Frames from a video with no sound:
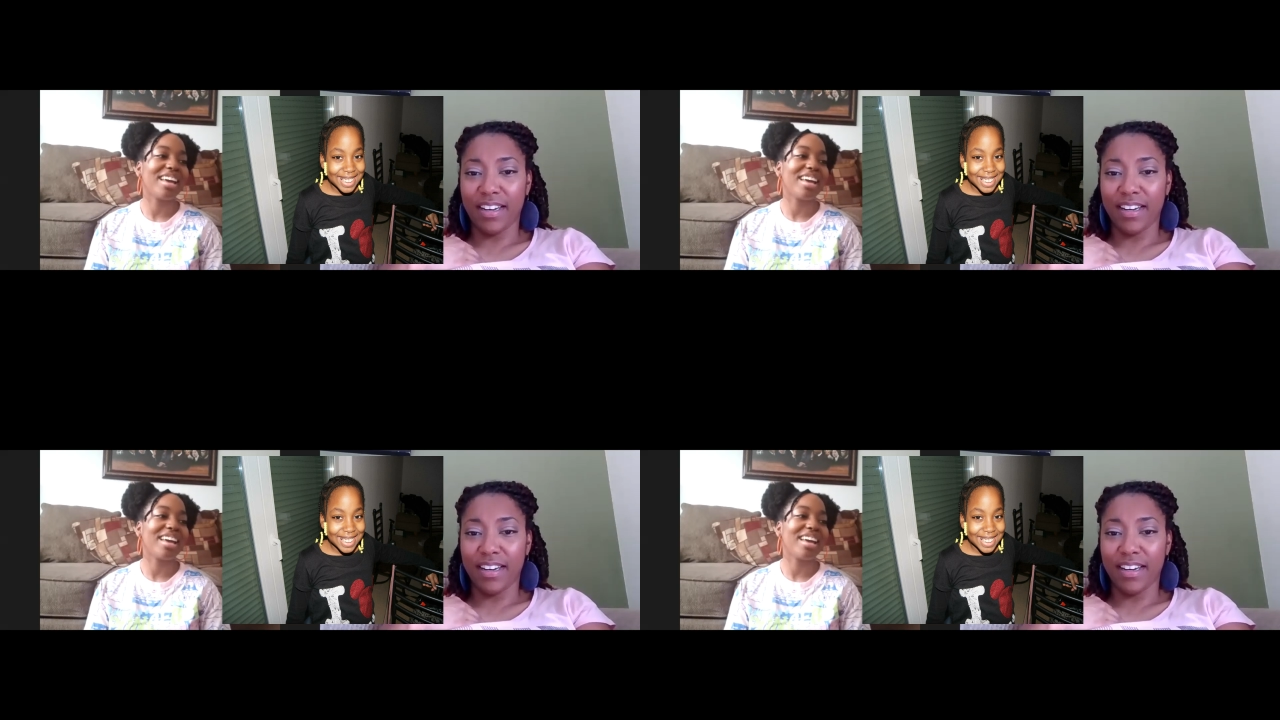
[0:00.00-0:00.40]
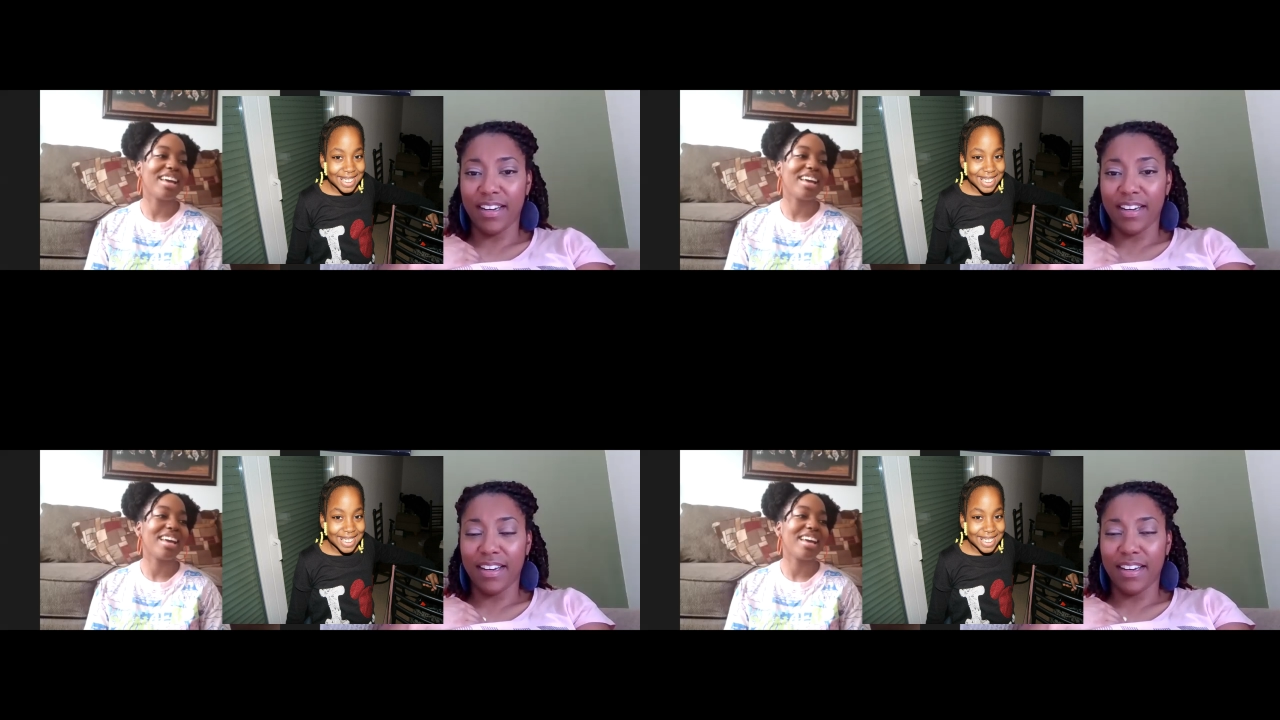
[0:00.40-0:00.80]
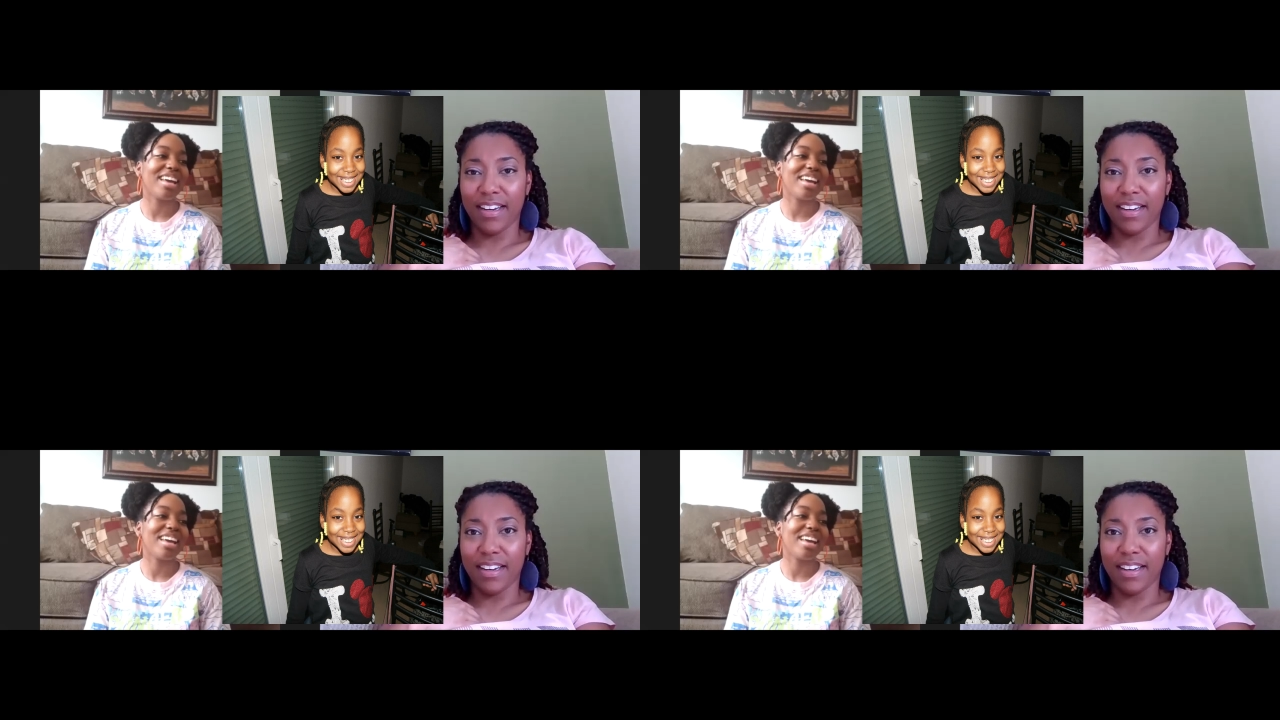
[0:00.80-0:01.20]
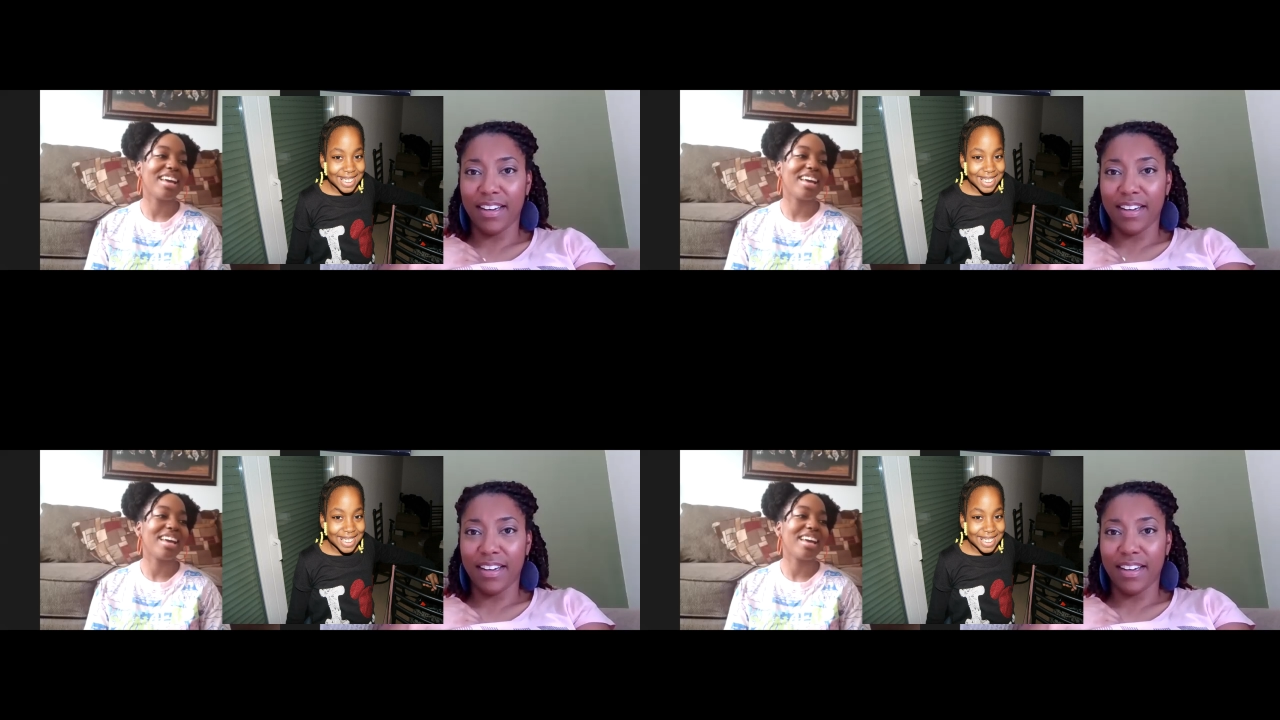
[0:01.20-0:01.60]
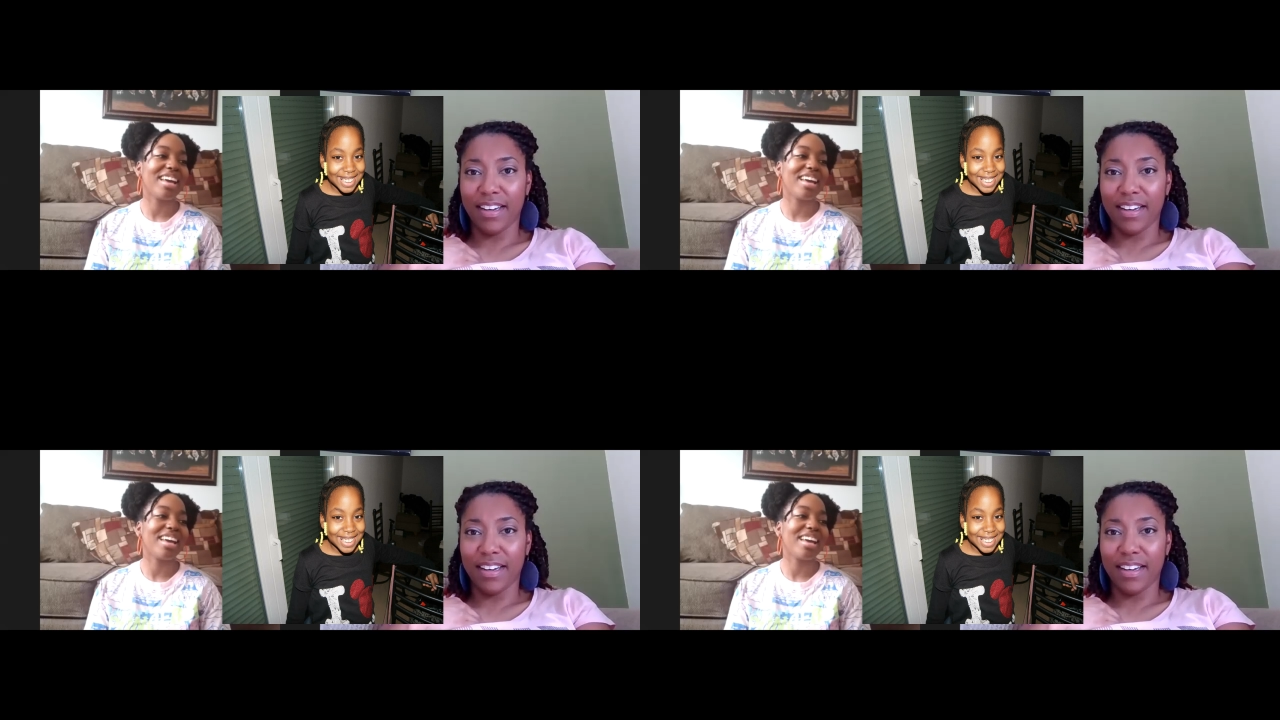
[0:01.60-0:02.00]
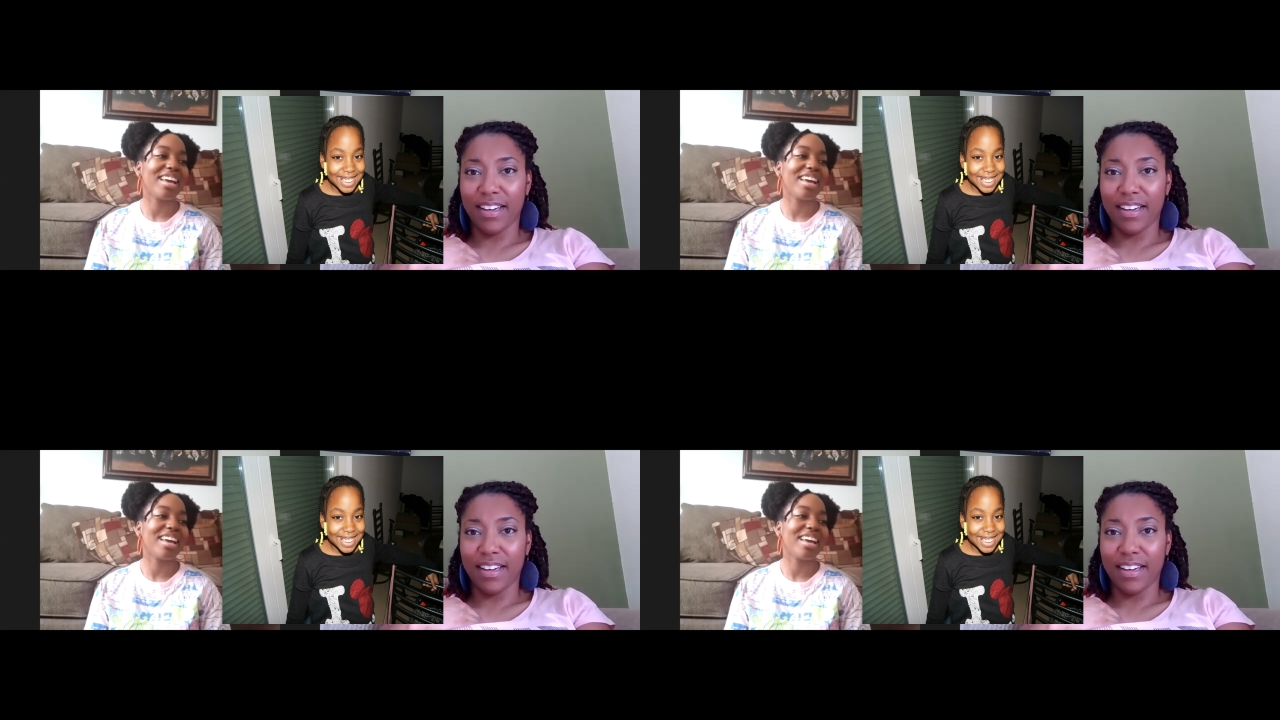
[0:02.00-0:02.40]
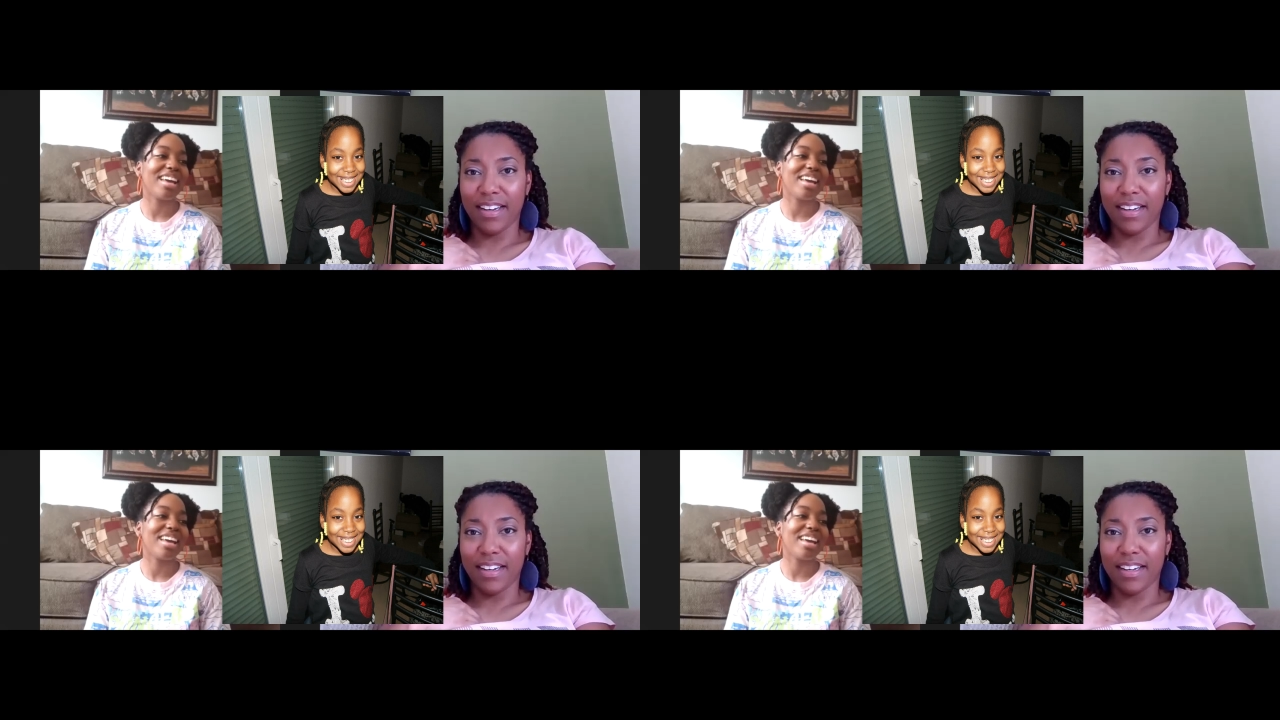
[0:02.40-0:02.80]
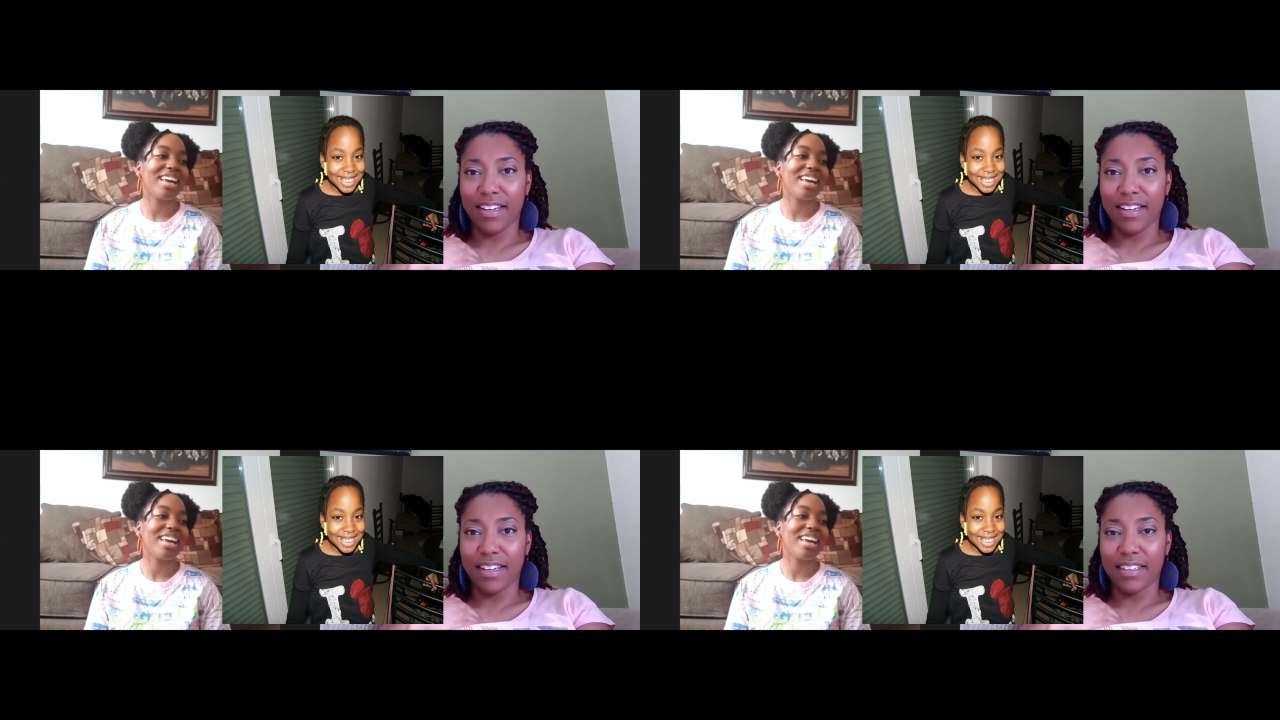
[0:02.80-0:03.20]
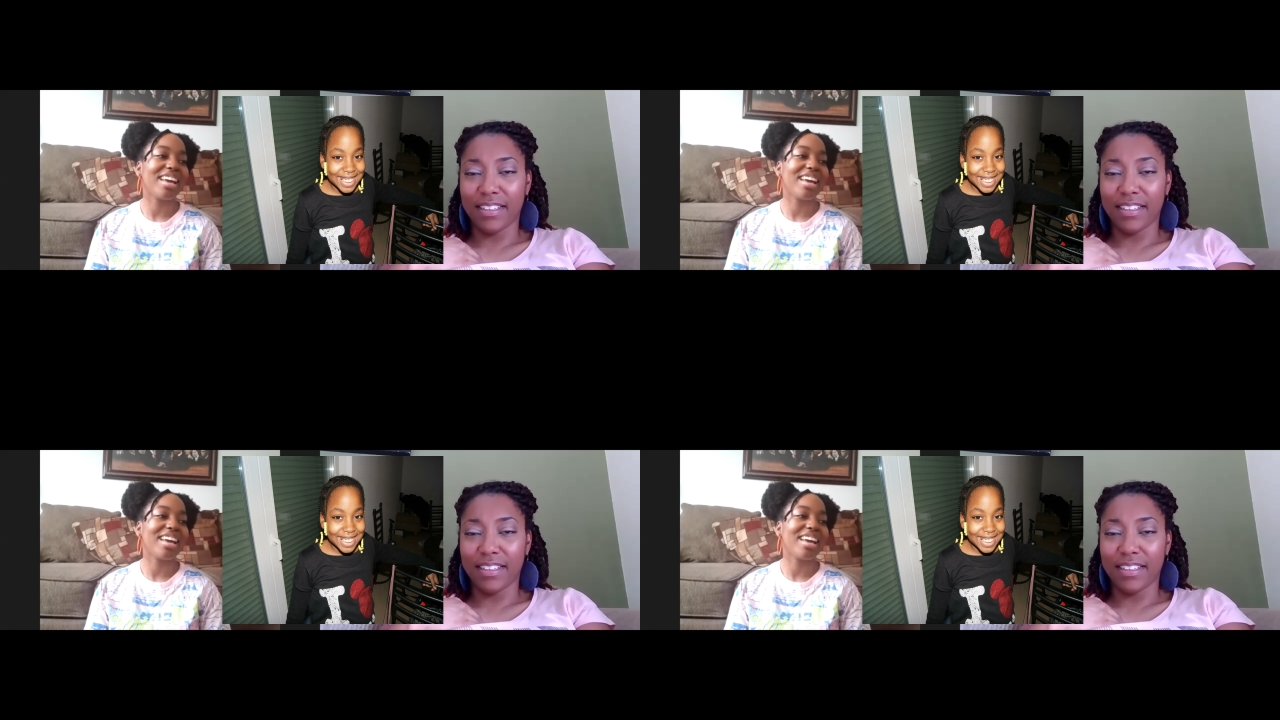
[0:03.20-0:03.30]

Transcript: [no speech]